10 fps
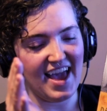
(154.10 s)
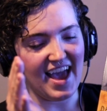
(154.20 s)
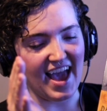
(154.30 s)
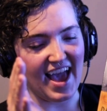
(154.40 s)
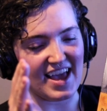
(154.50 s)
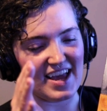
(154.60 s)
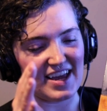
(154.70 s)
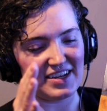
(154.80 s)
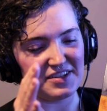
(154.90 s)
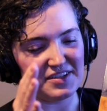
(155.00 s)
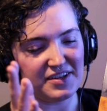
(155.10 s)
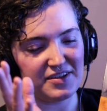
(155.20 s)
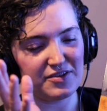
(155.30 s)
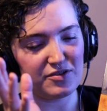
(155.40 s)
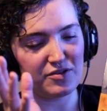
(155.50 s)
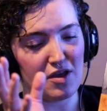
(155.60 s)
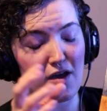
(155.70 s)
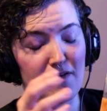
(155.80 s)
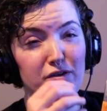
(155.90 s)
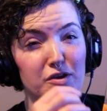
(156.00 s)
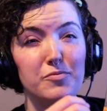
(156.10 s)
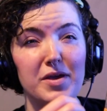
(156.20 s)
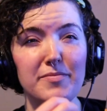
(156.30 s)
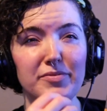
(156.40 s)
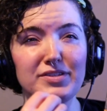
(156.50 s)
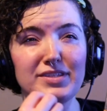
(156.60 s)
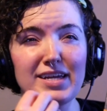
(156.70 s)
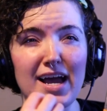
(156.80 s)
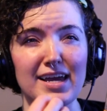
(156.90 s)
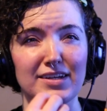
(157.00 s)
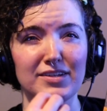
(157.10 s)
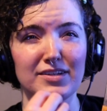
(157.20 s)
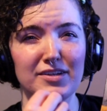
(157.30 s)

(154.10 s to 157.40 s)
And a few people died